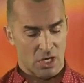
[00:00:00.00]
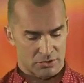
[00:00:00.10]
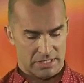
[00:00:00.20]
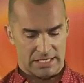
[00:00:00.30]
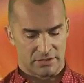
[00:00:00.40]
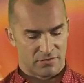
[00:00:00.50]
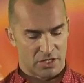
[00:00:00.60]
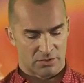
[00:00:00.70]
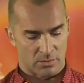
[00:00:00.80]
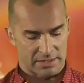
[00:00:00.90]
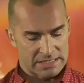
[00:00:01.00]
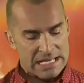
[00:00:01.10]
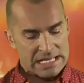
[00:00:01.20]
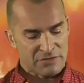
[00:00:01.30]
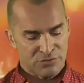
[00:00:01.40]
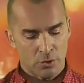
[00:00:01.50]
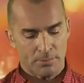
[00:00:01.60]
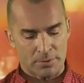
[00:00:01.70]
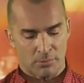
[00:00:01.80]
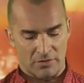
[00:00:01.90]
Okay, the first one. If you were
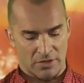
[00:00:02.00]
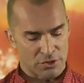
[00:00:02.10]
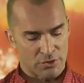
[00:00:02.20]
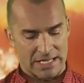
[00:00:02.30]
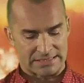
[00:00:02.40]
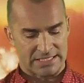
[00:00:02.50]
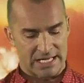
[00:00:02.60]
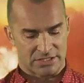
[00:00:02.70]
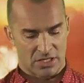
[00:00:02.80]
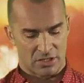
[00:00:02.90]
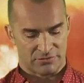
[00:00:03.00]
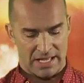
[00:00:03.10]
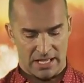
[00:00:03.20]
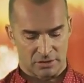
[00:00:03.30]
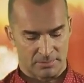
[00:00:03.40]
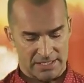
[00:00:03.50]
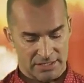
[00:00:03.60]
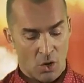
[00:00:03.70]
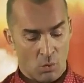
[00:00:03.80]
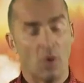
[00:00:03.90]
Big Brother and you had to set a task for housemates,
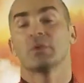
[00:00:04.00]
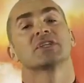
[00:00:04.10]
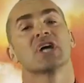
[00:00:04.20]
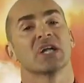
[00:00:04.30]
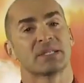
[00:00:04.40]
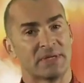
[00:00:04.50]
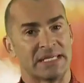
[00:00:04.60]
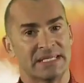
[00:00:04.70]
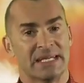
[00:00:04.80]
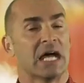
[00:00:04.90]
what would the task be?